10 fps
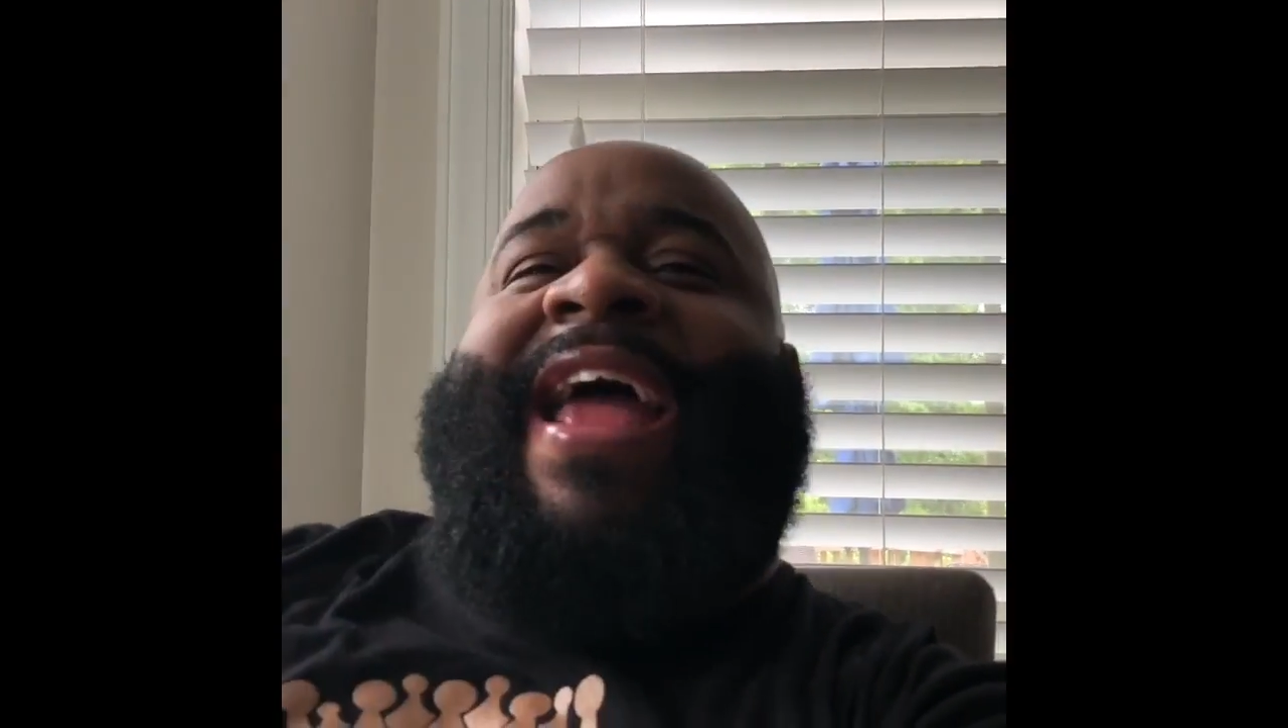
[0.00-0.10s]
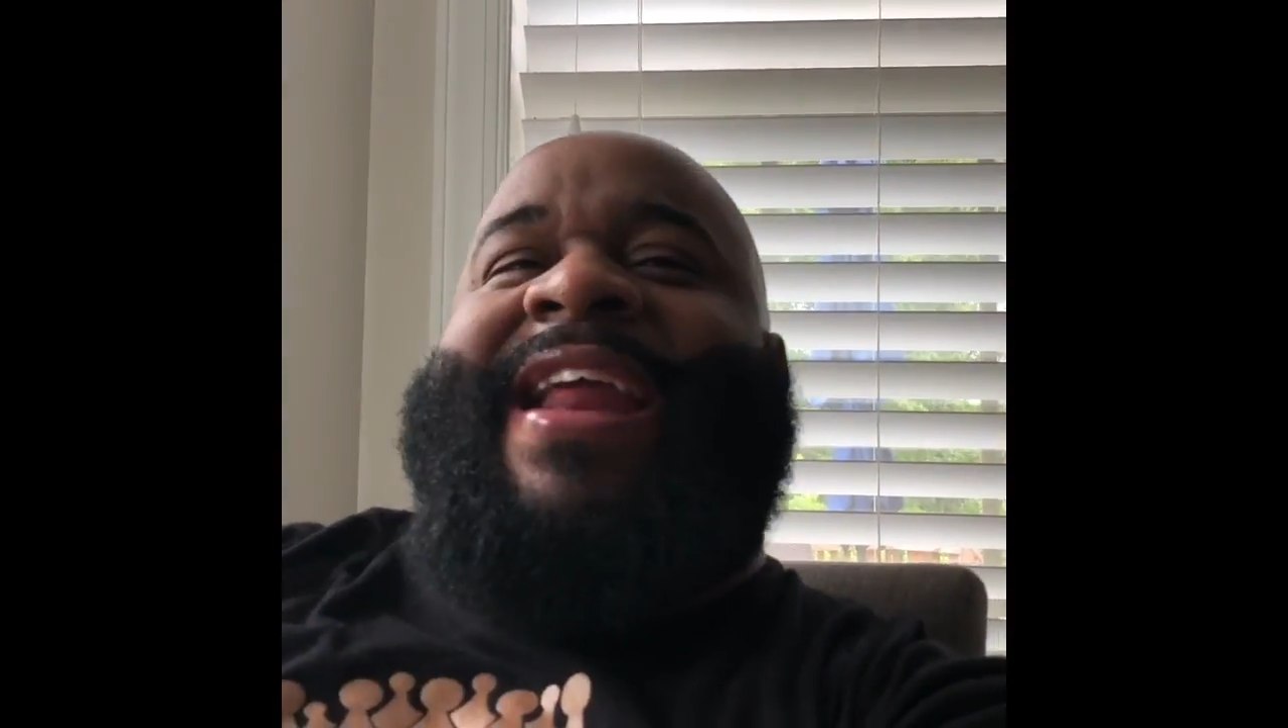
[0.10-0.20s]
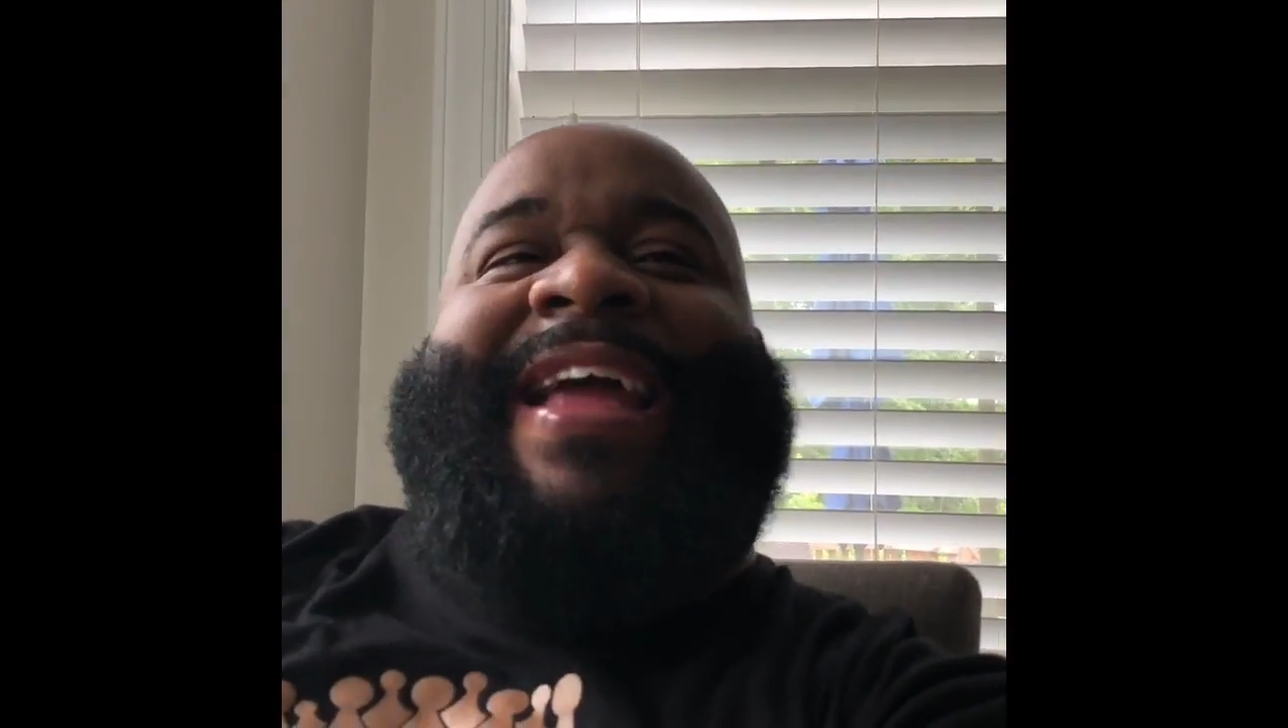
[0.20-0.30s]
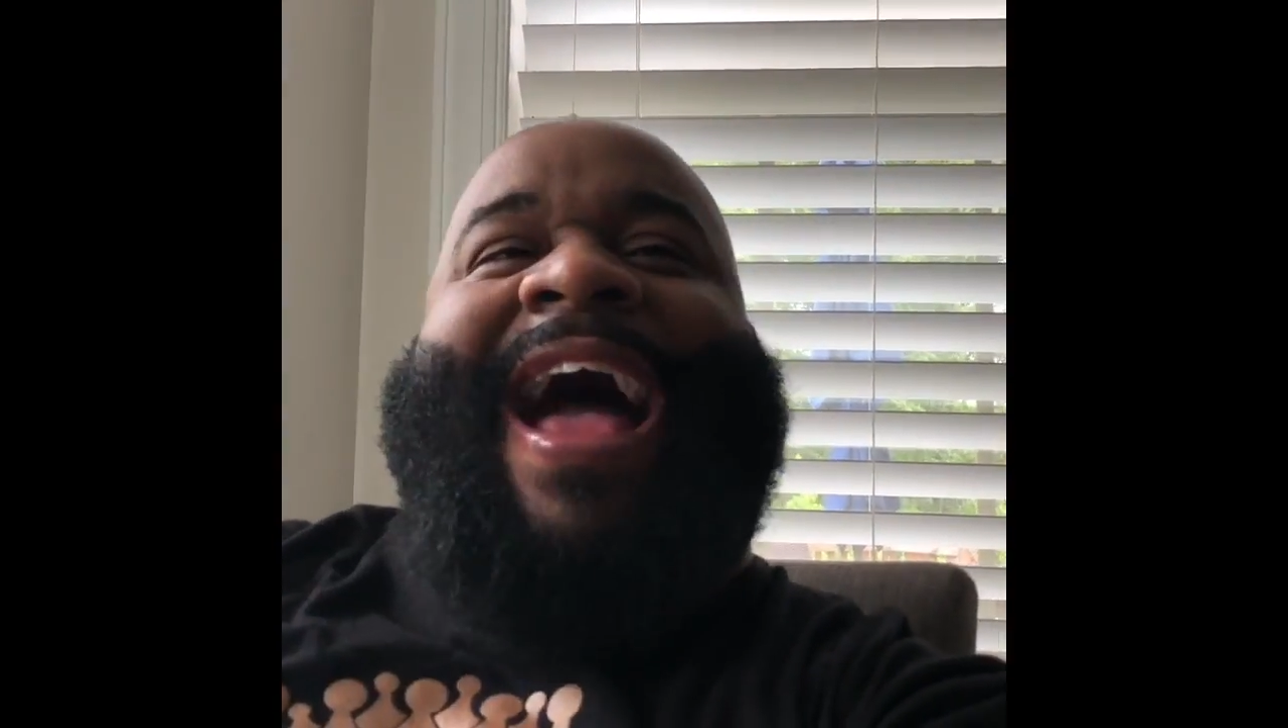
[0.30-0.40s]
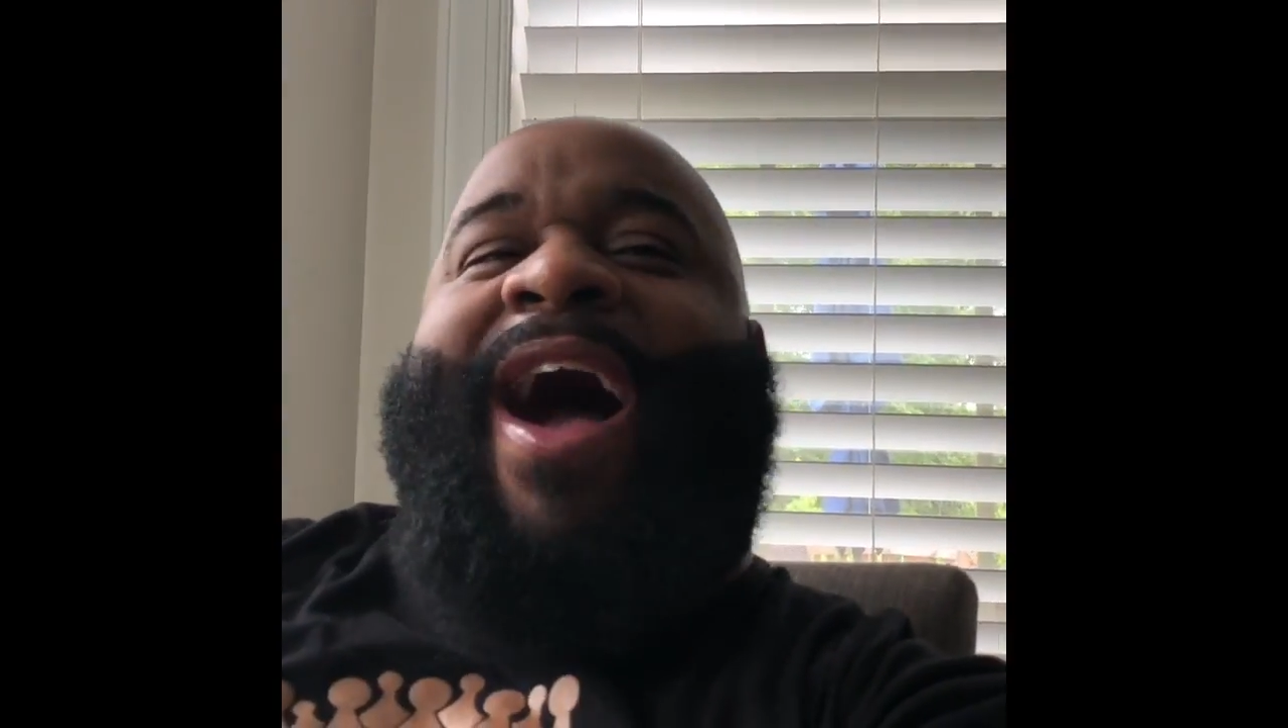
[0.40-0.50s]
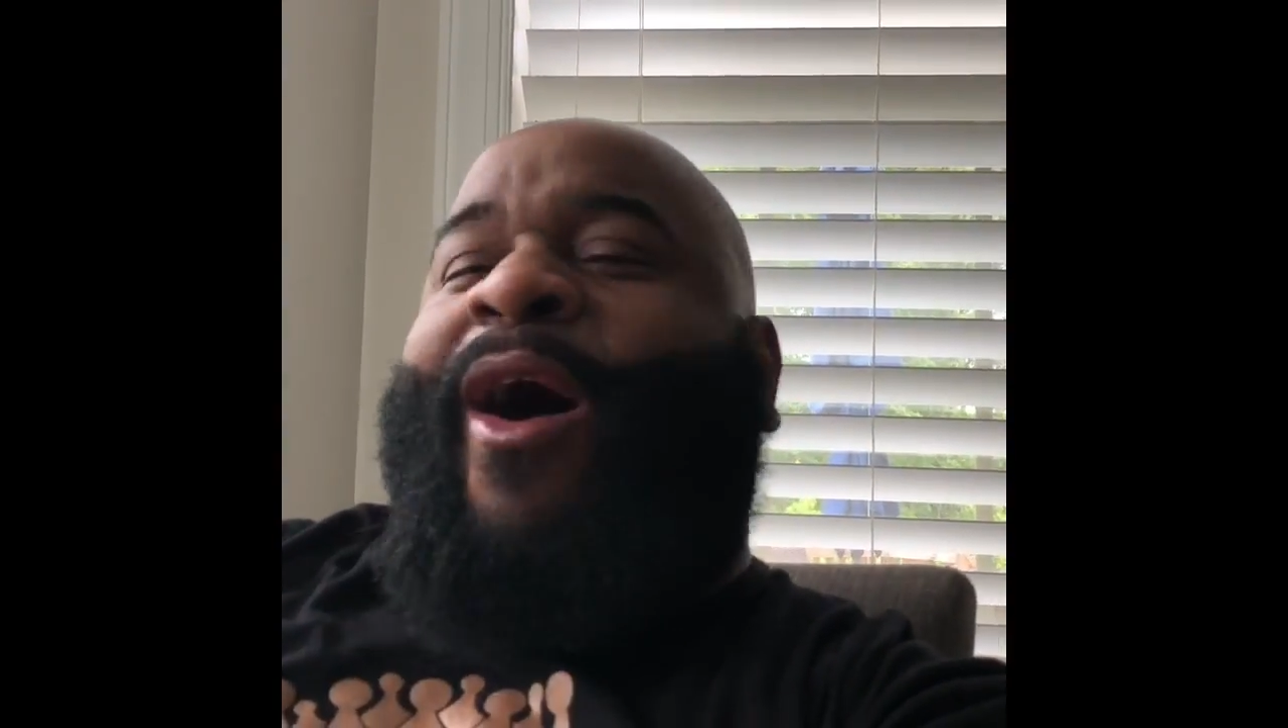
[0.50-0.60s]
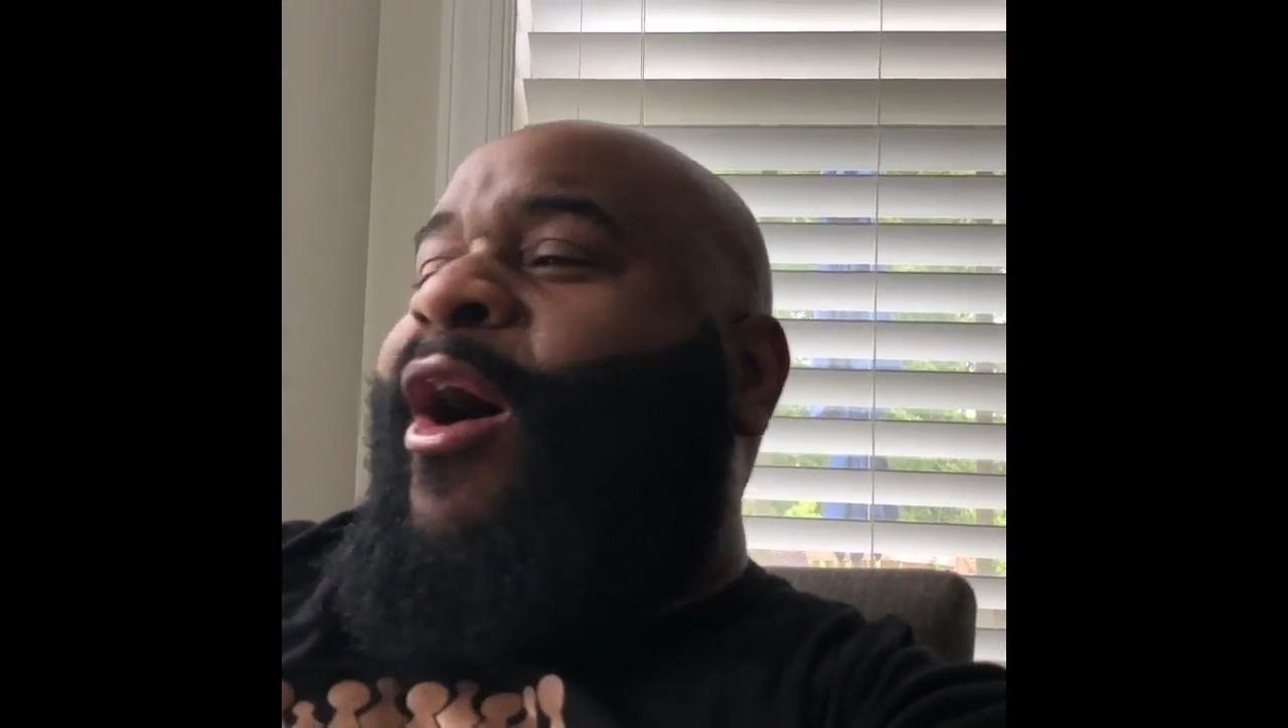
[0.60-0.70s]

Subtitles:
and the guy